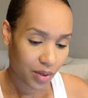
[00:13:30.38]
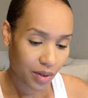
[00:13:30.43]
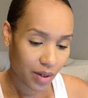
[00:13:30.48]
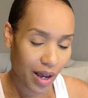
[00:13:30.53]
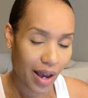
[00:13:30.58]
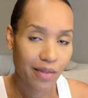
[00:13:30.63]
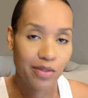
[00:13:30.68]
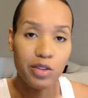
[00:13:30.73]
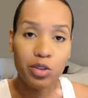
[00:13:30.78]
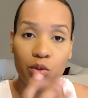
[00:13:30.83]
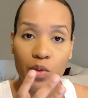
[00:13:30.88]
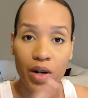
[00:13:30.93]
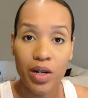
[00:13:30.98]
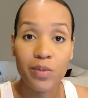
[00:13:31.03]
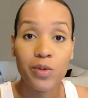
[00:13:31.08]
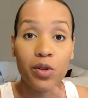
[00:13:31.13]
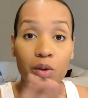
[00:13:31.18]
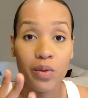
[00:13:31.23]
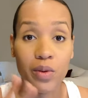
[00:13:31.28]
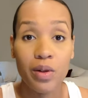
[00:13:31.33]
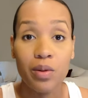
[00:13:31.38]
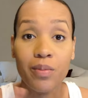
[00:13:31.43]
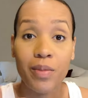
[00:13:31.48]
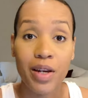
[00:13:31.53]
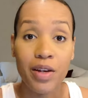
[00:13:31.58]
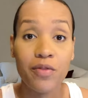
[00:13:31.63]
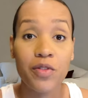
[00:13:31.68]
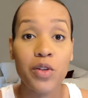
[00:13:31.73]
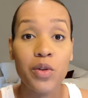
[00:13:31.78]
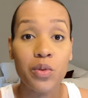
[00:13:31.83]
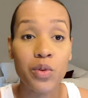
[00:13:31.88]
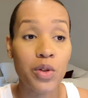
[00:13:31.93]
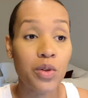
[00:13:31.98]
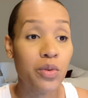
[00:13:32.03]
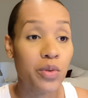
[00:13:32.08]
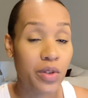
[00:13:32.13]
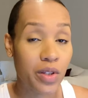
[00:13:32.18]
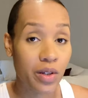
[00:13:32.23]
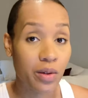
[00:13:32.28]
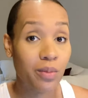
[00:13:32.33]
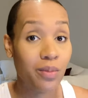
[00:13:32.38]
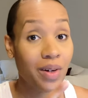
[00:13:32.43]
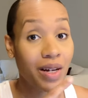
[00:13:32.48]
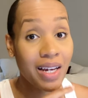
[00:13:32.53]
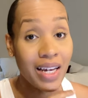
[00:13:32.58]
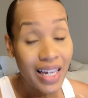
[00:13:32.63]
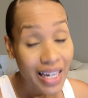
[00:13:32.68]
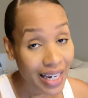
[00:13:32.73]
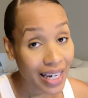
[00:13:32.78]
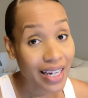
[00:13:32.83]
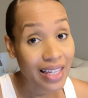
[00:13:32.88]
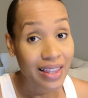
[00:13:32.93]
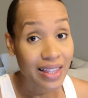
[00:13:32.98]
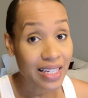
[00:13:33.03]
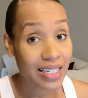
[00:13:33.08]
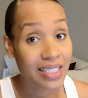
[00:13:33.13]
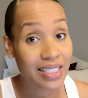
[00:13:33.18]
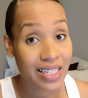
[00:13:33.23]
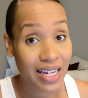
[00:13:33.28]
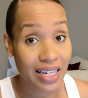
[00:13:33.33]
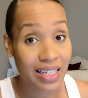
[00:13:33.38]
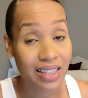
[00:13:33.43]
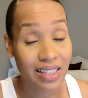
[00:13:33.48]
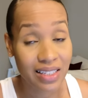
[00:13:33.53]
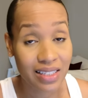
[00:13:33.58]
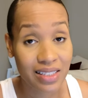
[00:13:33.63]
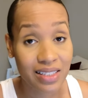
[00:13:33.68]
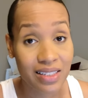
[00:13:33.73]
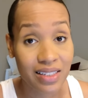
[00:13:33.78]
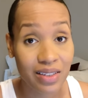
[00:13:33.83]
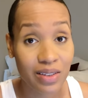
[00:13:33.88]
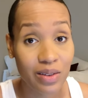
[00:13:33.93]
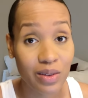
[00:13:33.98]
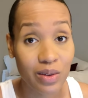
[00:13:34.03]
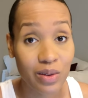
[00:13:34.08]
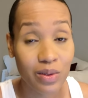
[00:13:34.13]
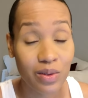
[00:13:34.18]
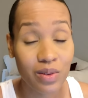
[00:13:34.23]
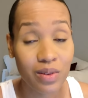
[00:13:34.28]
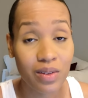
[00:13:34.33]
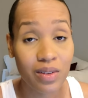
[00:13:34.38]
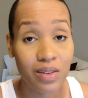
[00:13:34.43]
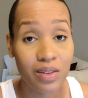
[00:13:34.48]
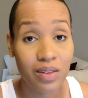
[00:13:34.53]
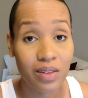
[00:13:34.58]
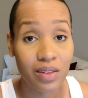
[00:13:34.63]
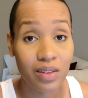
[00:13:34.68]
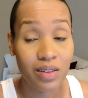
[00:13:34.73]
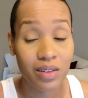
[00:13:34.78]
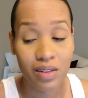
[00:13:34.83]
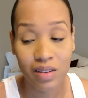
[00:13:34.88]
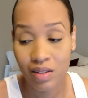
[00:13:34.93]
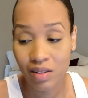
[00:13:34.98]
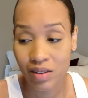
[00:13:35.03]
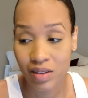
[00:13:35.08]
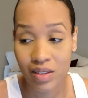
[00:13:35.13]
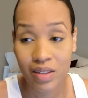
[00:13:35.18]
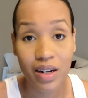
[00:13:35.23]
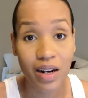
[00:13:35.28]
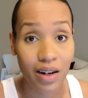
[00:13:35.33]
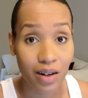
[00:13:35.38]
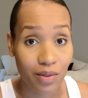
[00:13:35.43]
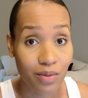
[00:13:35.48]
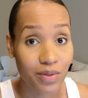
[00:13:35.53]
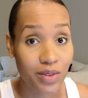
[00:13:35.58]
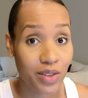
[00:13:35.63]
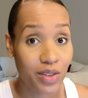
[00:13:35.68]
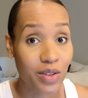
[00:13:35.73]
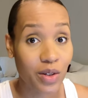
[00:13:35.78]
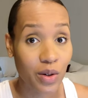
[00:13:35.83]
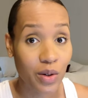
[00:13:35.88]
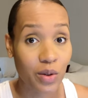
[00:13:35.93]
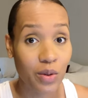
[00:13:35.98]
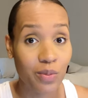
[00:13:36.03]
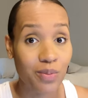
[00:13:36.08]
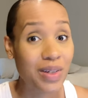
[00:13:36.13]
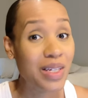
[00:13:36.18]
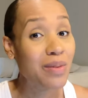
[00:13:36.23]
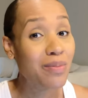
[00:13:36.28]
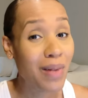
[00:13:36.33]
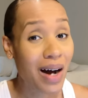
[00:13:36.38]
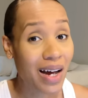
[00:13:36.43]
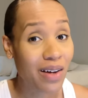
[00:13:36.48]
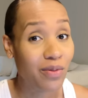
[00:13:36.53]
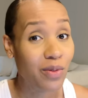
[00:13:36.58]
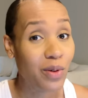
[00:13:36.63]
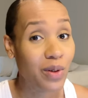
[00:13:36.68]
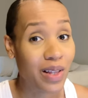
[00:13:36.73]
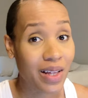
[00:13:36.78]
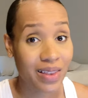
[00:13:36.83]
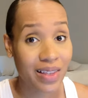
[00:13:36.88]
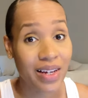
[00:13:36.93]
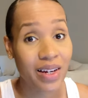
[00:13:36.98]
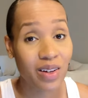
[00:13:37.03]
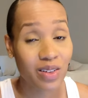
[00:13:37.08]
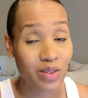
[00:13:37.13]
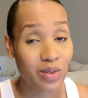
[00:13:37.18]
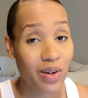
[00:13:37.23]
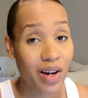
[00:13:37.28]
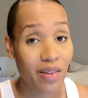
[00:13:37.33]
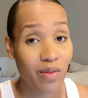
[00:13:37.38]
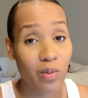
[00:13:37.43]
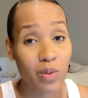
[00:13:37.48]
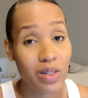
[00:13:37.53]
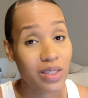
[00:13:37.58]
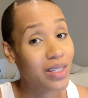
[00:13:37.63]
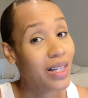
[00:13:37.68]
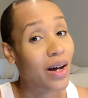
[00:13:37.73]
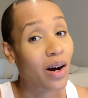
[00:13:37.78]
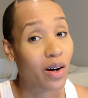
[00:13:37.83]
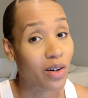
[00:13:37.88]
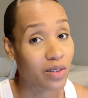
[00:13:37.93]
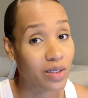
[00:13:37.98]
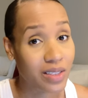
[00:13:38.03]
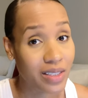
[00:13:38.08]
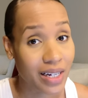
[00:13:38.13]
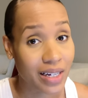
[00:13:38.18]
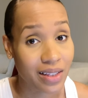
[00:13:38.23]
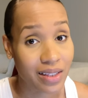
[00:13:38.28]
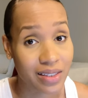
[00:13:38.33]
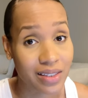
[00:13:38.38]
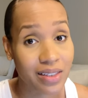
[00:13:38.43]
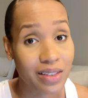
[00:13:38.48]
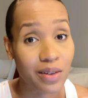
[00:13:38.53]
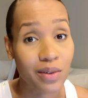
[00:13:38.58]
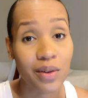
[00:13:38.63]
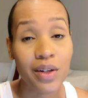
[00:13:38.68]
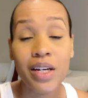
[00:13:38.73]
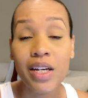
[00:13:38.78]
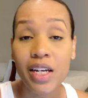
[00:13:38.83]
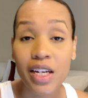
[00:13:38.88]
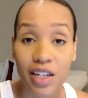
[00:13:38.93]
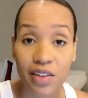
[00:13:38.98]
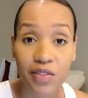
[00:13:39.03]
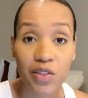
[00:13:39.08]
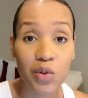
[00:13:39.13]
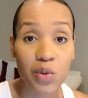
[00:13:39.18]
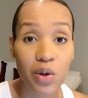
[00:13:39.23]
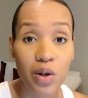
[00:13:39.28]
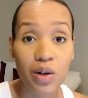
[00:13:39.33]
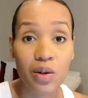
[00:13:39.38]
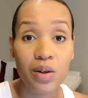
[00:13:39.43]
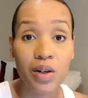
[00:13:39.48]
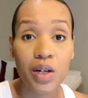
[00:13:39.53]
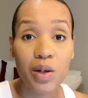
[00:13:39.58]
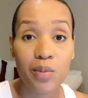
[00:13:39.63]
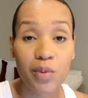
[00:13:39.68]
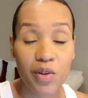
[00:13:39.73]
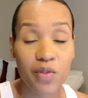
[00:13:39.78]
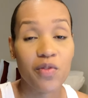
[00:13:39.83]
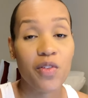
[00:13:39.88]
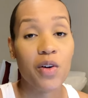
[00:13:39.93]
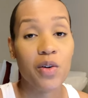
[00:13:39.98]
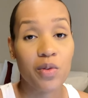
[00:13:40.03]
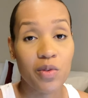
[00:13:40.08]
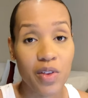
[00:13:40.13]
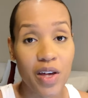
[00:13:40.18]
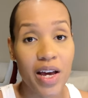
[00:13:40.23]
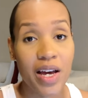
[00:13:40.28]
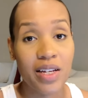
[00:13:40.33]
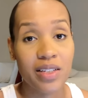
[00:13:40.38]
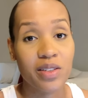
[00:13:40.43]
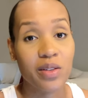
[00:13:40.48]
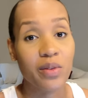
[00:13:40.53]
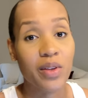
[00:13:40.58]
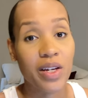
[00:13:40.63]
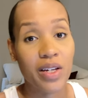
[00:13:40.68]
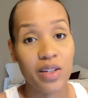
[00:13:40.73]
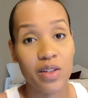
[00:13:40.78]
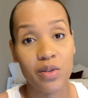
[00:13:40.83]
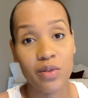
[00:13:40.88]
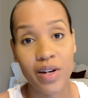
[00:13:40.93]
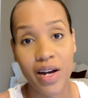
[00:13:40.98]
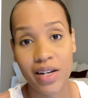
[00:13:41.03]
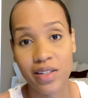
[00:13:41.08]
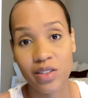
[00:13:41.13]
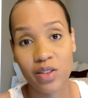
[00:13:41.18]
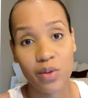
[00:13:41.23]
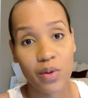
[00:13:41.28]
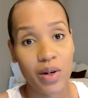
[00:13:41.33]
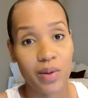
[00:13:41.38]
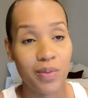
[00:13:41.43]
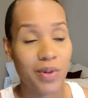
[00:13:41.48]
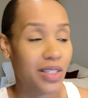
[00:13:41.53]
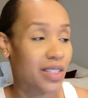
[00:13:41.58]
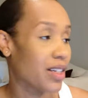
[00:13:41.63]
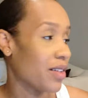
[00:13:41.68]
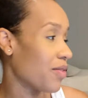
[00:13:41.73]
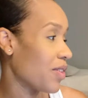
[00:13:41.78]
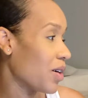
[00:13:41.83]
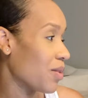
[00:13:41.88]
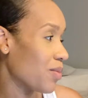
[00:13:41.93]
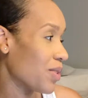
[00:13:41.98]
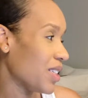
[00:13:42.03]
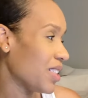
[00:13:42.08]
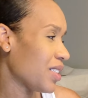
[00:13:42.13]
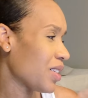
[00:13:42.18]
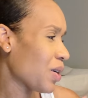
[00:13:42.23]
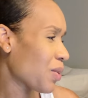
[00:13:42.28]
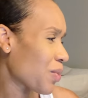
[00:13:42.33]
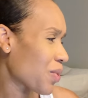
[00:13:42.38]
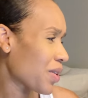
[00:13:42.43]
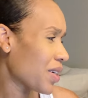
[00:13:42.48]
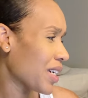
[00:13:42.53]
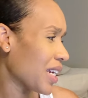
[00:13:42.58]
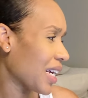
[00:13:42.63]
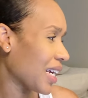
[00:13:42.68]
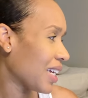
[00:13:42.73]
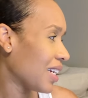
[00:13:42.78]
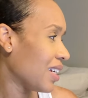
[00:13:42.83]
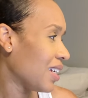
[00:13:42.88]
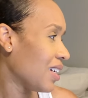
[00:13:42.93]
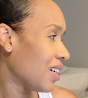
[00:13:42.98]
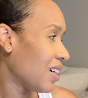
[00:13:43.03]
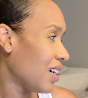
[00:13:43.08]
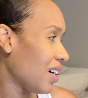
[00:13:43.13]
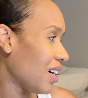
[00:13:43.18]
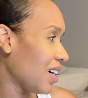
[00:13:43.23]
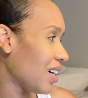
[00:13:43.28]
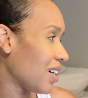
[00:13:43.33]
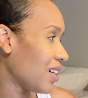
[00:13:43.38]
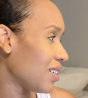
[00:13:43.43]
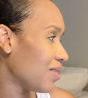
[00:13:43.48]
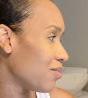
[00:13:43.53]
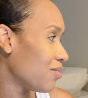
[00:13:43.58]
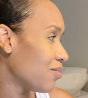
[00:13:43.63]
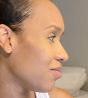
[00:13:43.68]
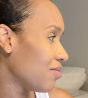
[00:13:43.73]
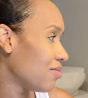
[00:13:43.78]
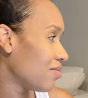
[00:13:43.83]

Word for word: have scrapes on them if you use them in the stainless steel stuff. So be mindful that they also have ones that aren't stainless steel if you would prefer that so that you're not scraping stuff up. But it's so pretty. Um,